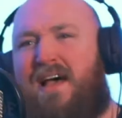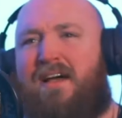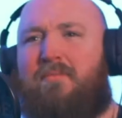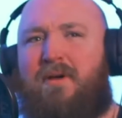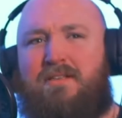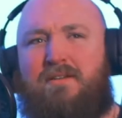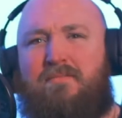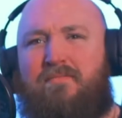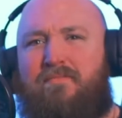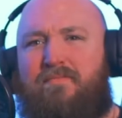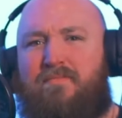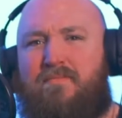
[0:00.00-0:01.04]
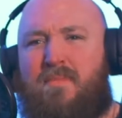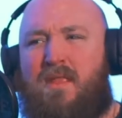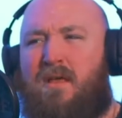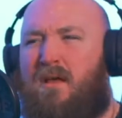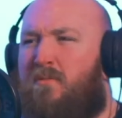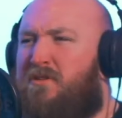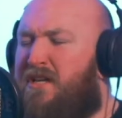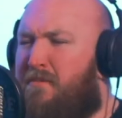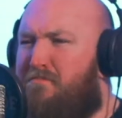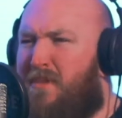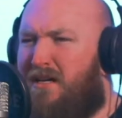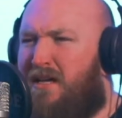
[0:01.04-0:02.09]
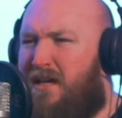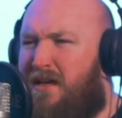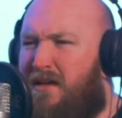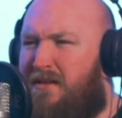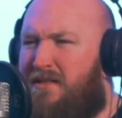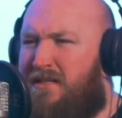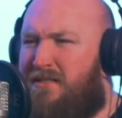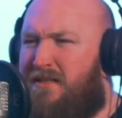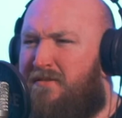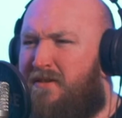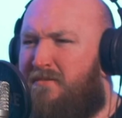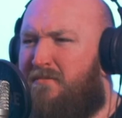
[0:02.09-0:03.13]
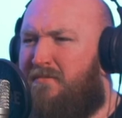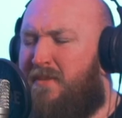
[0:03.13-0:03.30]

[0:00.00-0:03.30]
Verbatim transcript: Ahmed? Was he a monkey in a Disney film?